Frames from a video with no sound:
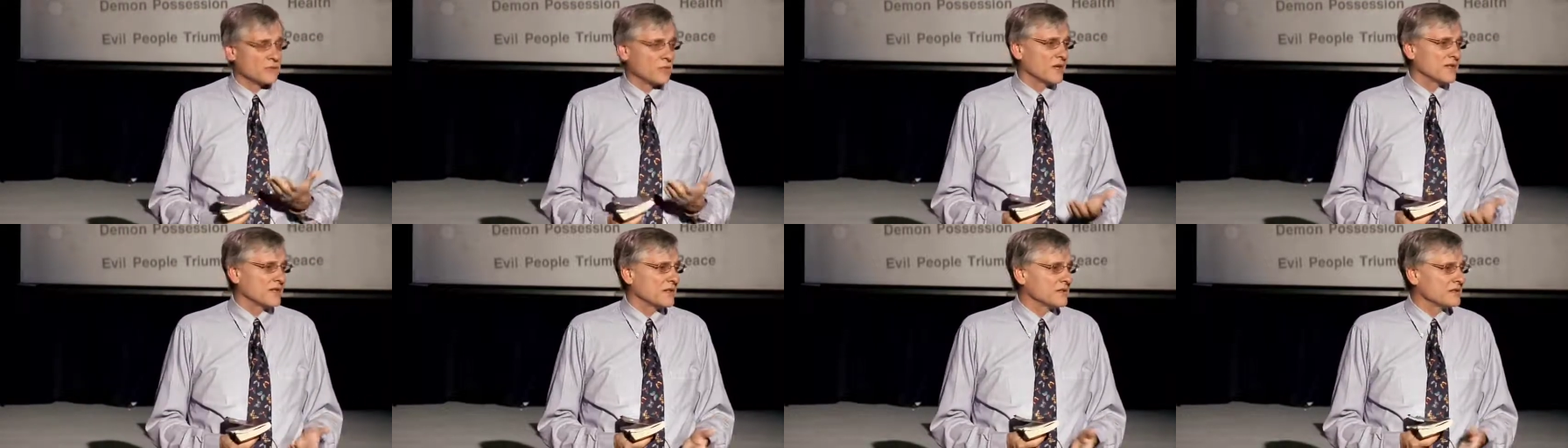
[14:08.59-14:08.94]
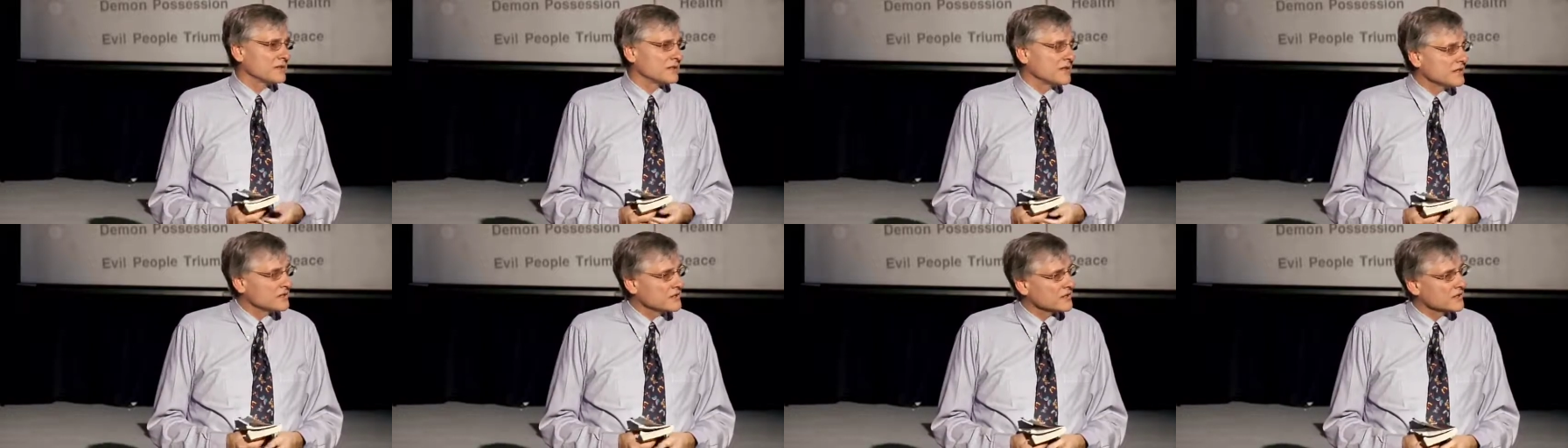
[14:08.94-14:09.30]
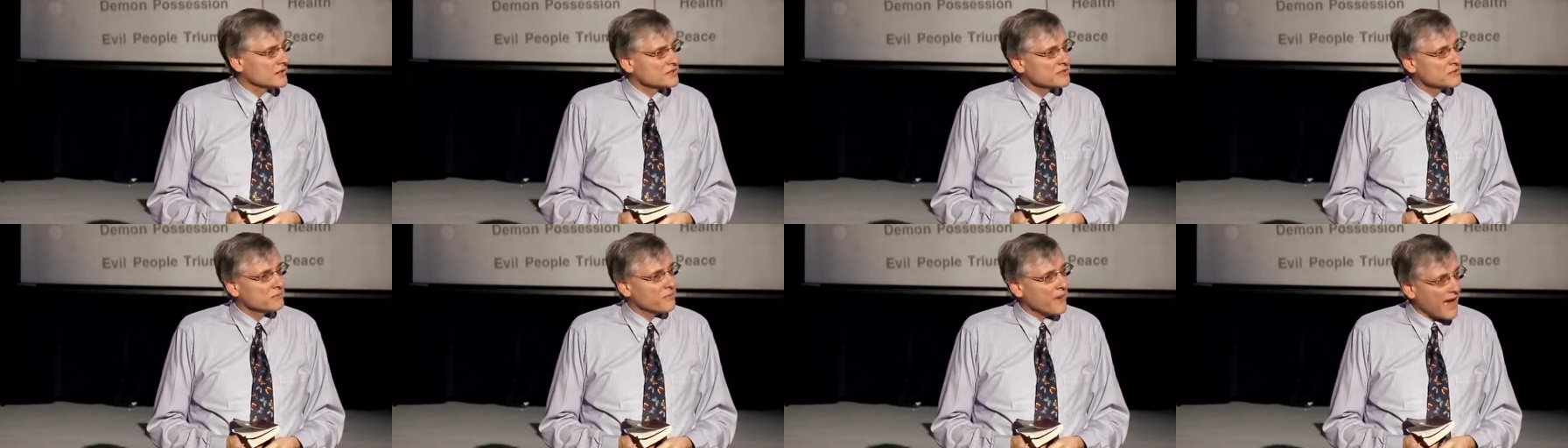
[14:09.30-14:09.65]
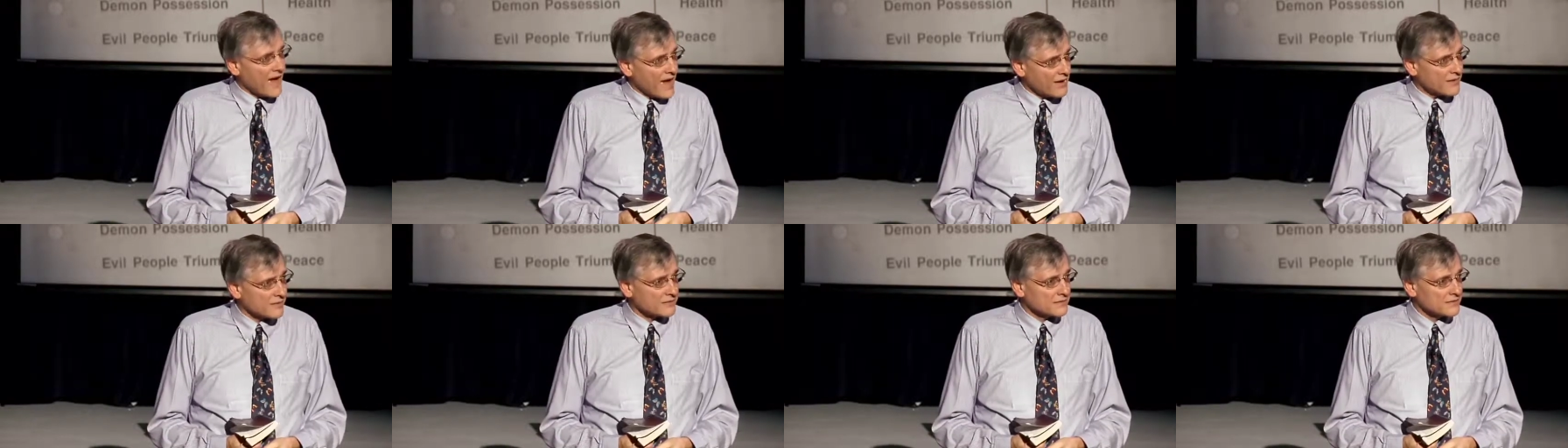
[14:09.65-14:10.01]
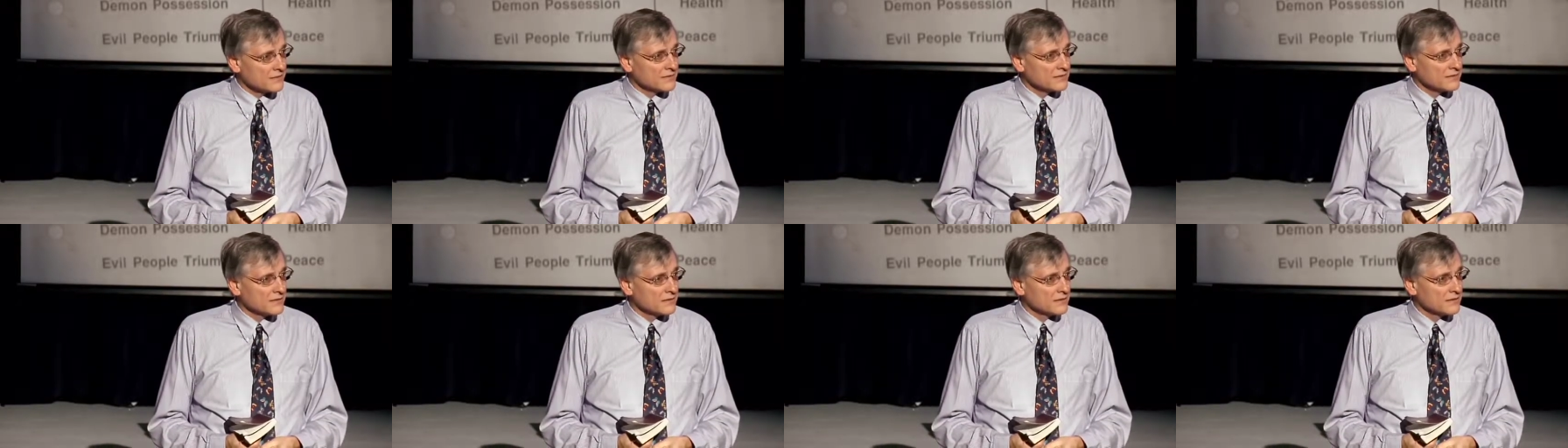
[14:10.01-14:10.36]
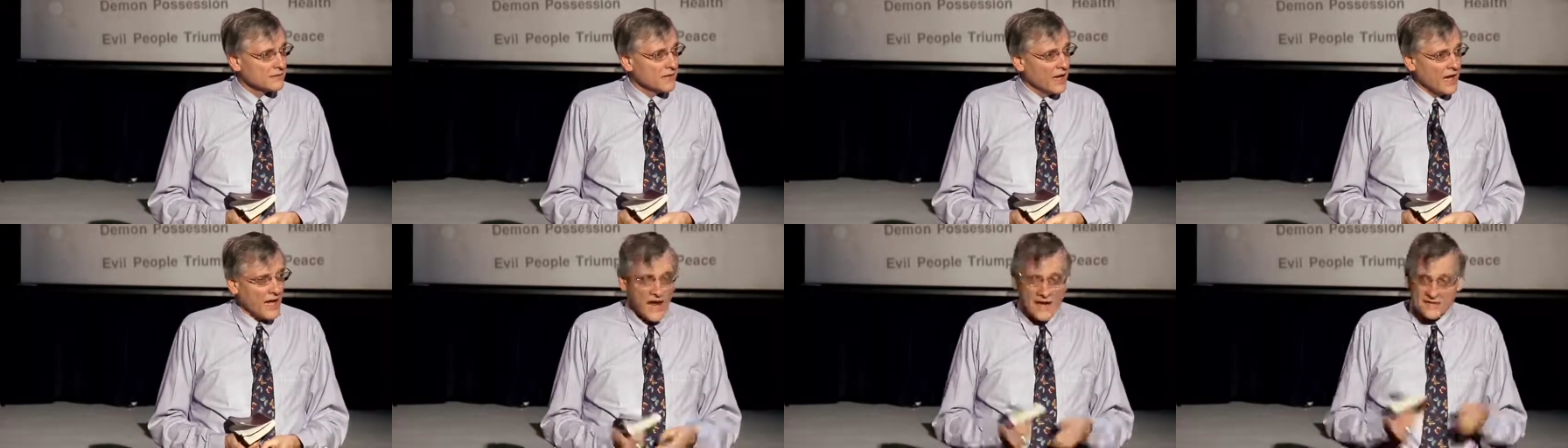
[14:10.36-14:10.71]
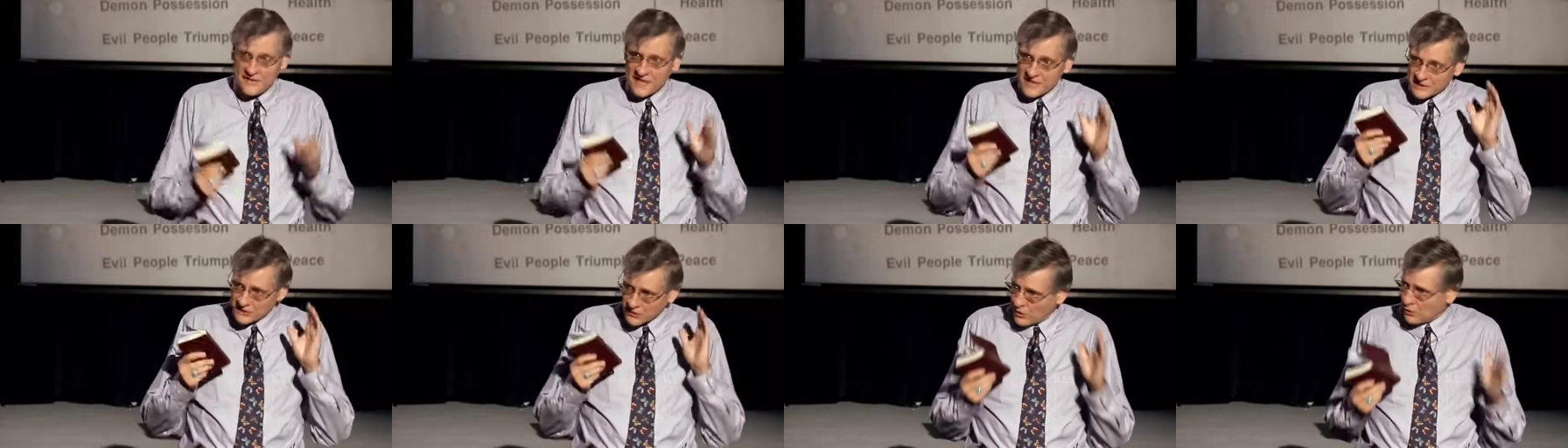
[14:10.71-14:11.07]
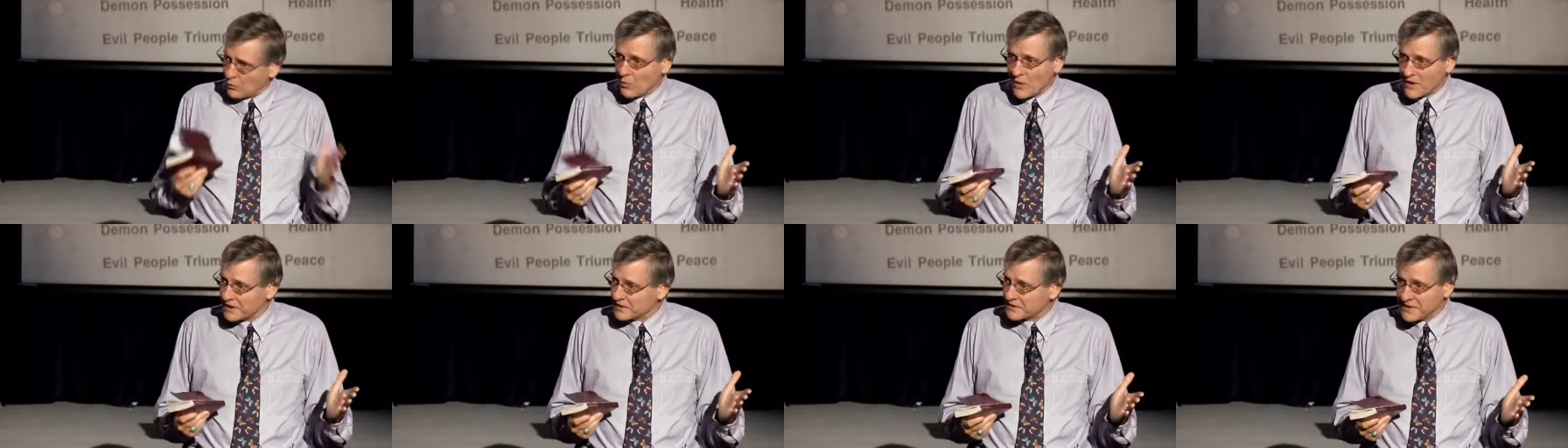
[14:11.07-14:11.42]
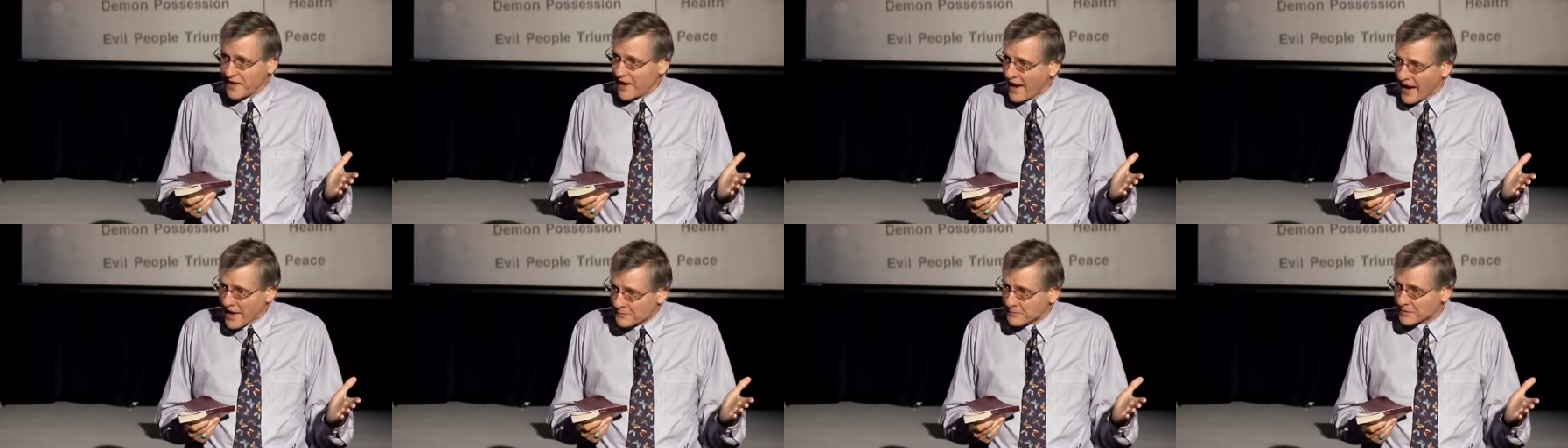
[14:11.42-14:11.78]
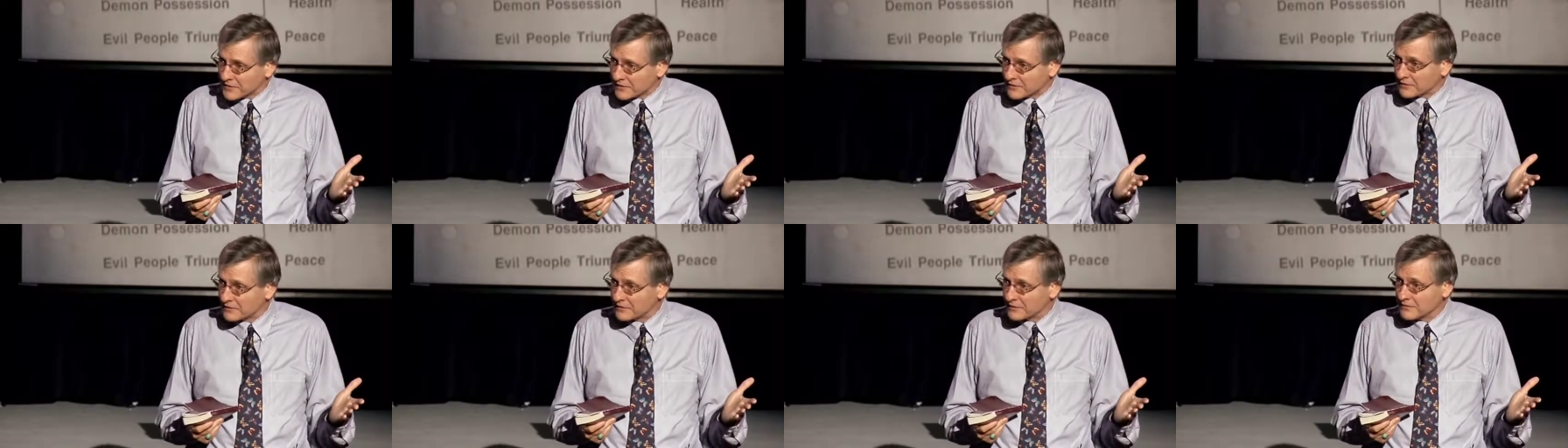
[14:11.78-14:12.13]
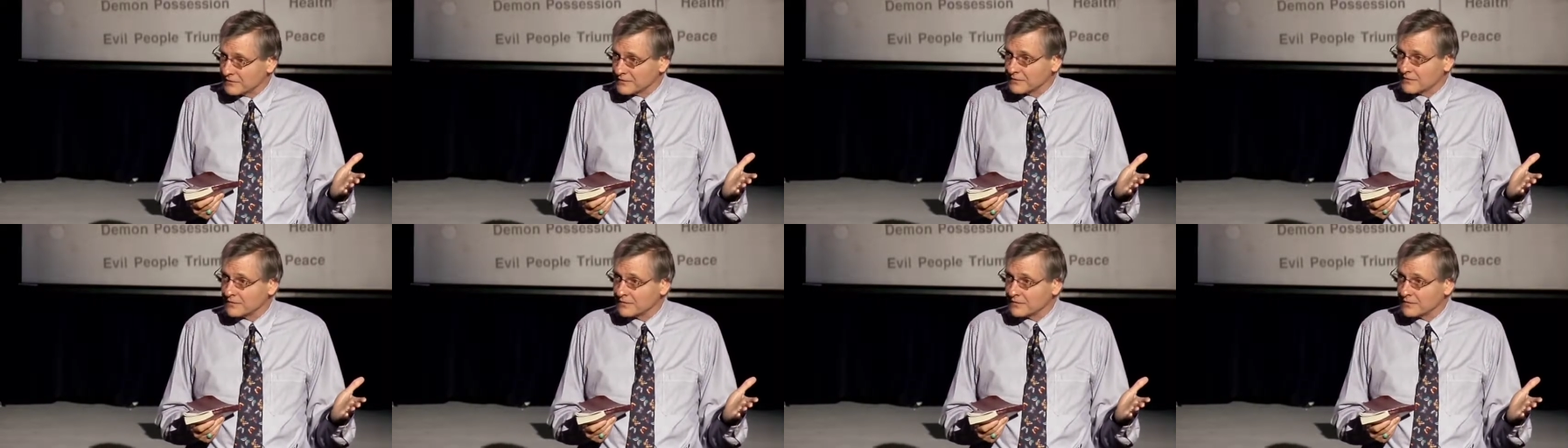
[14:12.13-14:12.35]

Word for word: to what this teaching is about, and they don't want it to happen.